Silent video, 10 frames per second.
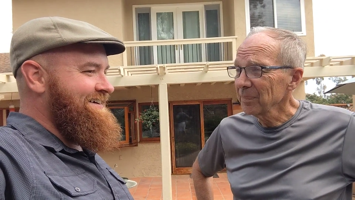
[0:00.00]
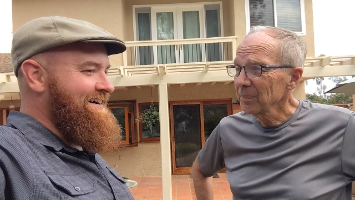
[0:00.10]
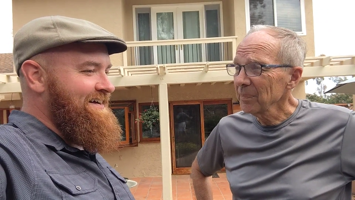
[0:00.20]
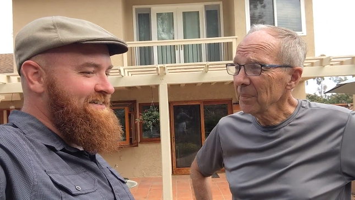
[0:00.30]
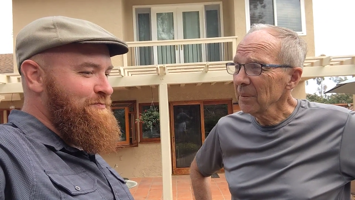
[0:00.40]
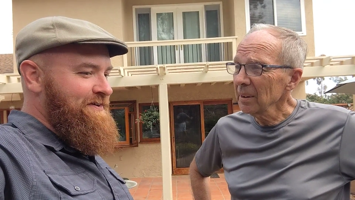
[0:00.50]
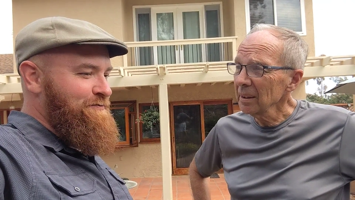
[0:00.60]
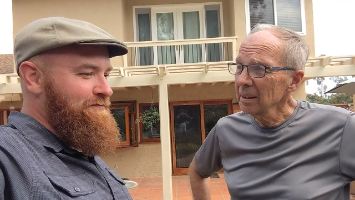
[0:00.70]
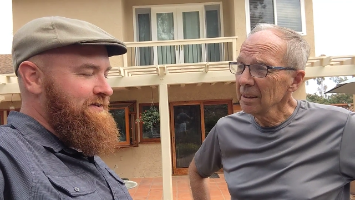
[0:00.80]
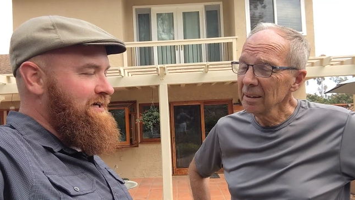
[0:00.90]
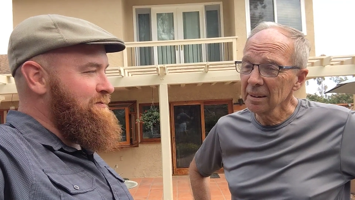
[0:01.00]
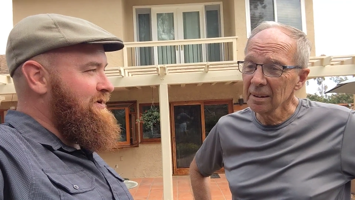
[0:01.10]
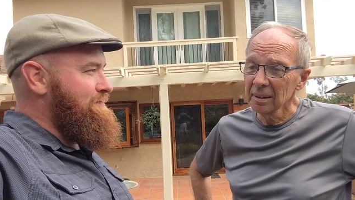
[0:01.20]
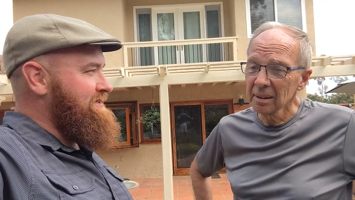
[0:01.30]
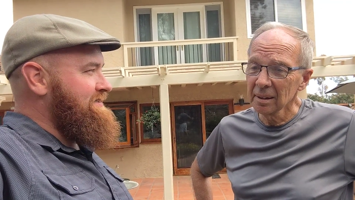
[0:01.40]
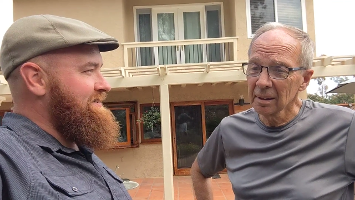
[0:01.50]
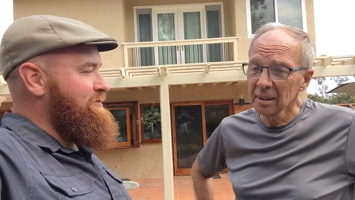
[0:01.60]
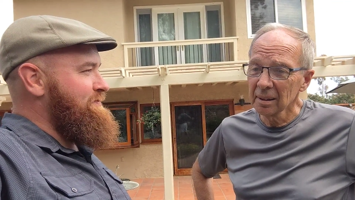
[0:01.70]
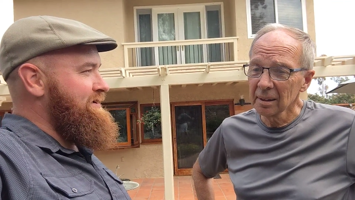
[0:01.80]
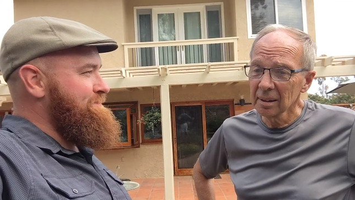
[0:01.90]
Speaker 1: Uh, did we fulfill all the promises that
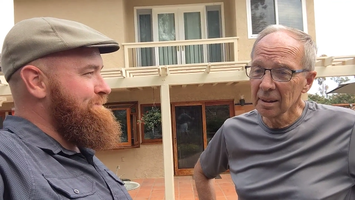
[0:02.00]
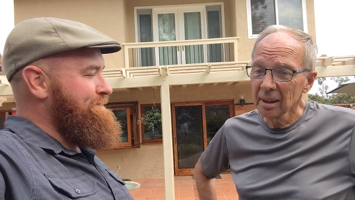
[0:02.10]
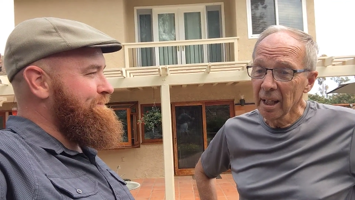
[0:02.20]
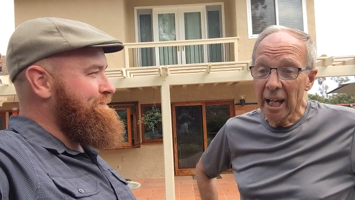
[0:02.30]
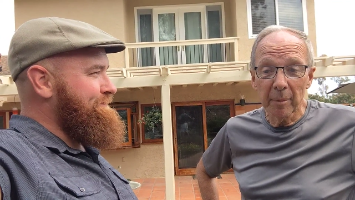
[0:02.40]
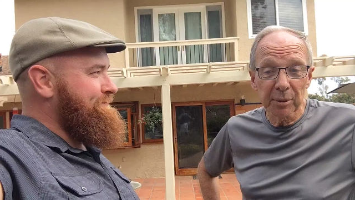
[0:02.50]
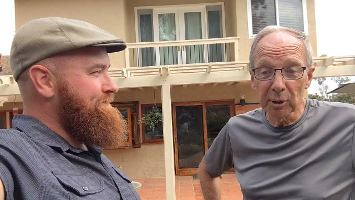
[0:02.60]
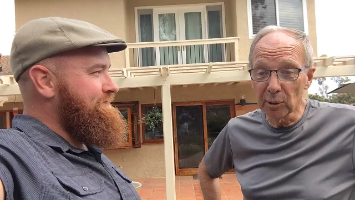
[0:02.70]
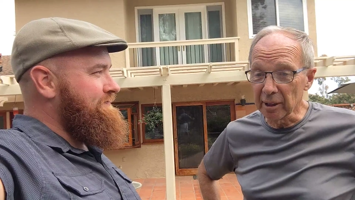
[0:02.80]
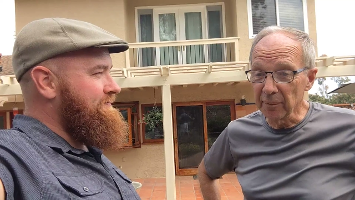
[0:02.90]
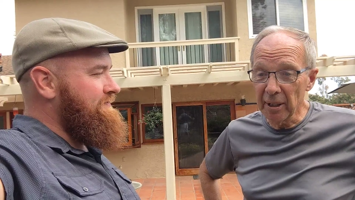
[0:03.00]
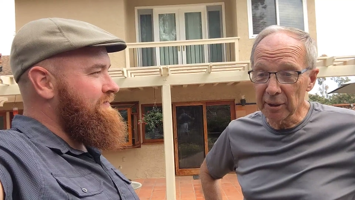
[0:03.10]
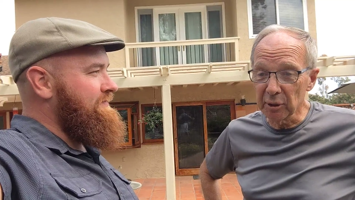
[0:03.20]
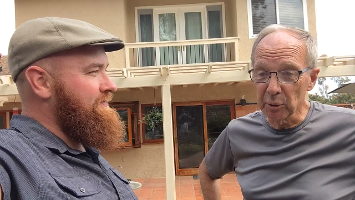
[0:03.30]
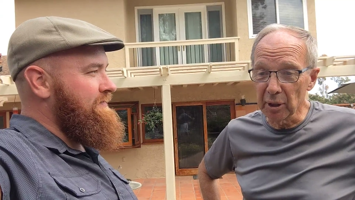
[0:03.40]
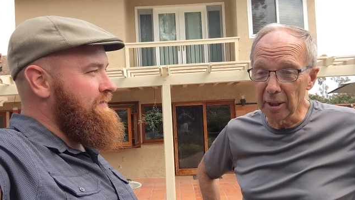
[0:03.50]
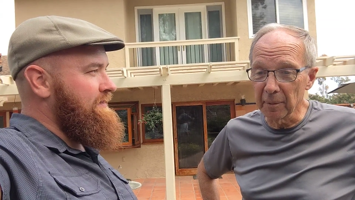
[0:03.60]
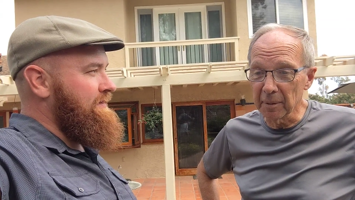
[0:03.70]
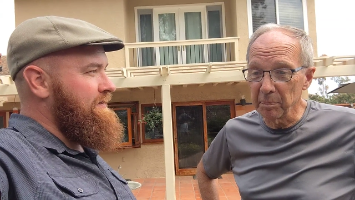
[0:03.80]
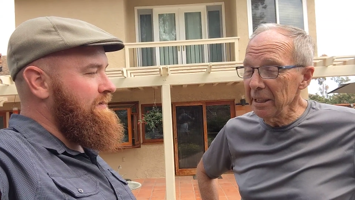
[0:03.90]
we made? Absolutely. In fact, you
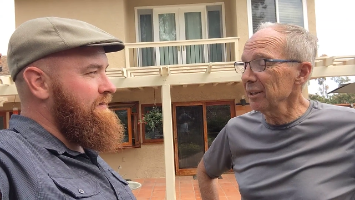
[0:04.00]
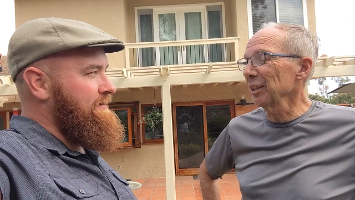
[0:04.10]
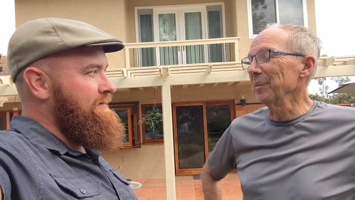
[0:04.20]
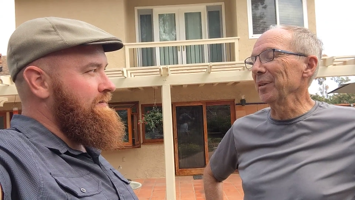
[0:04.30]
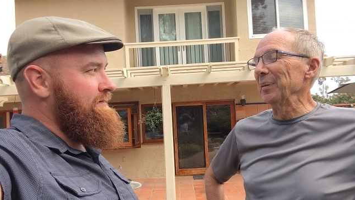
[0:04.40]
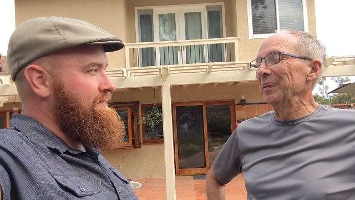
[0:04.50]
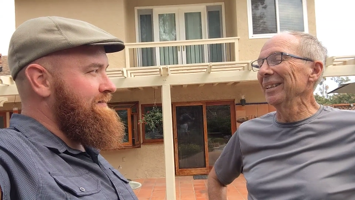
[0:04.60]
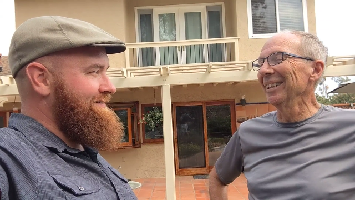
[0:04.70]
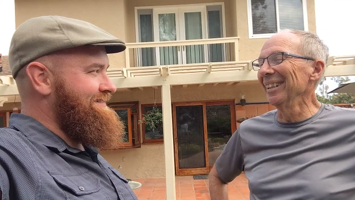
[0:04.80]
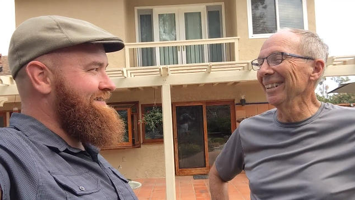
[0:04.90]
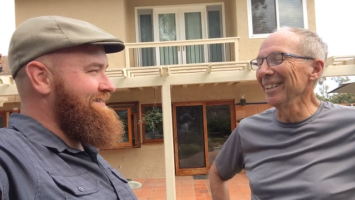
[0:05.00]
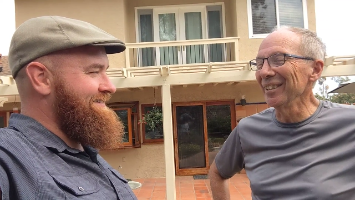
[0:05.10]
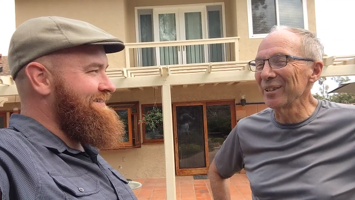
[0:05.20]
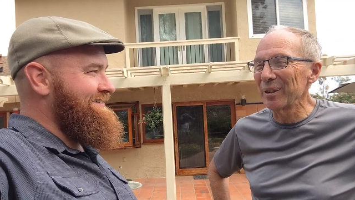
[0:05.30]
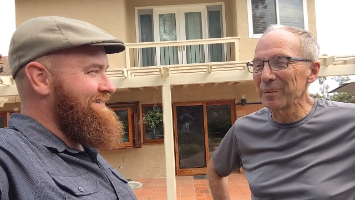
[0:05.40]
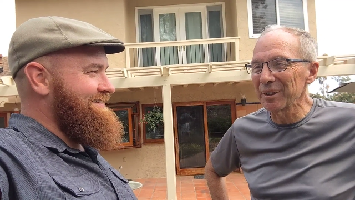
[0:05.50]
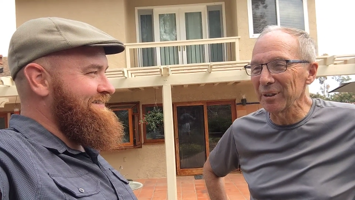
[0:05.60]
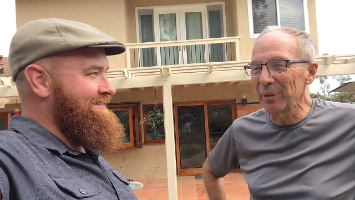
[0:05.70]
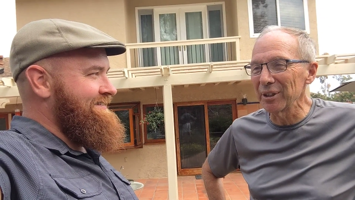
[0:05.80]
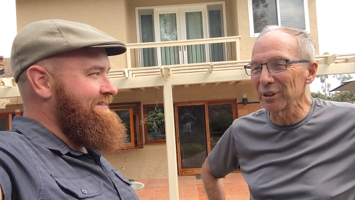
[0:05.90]
uh, beat some of them uh, in terms of
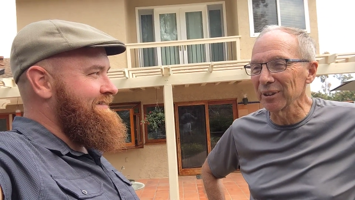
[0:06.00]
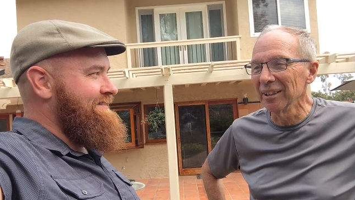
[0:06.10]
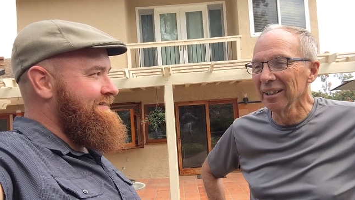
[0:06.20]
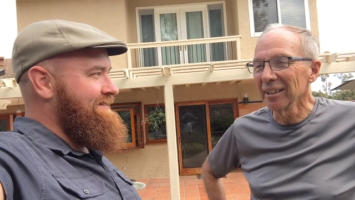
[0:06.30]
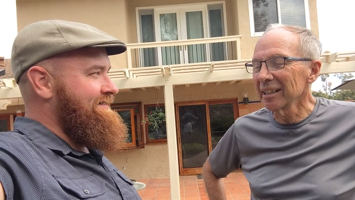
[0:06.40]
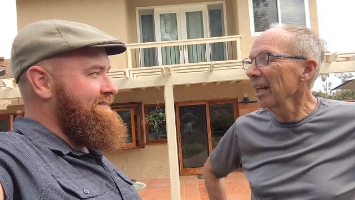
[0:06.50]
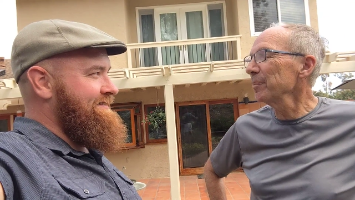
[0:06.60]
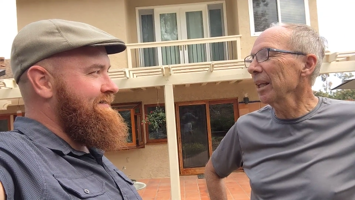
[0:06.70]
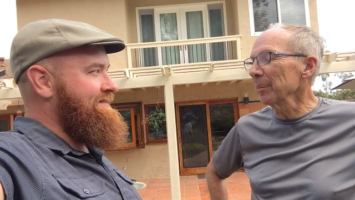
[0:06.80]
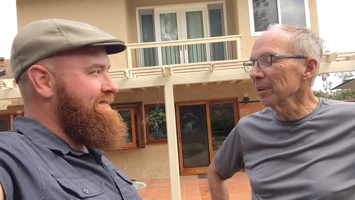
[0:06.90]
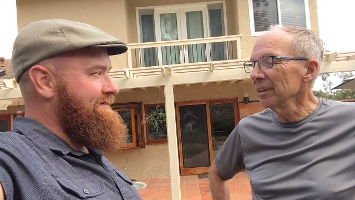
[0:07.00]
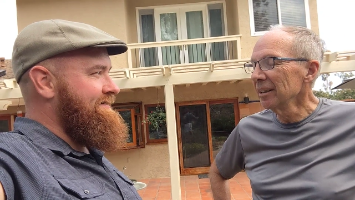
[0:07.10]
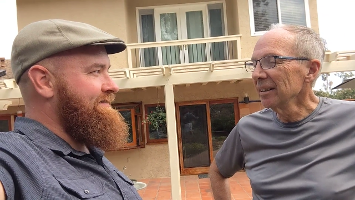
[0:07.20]
the original timetable.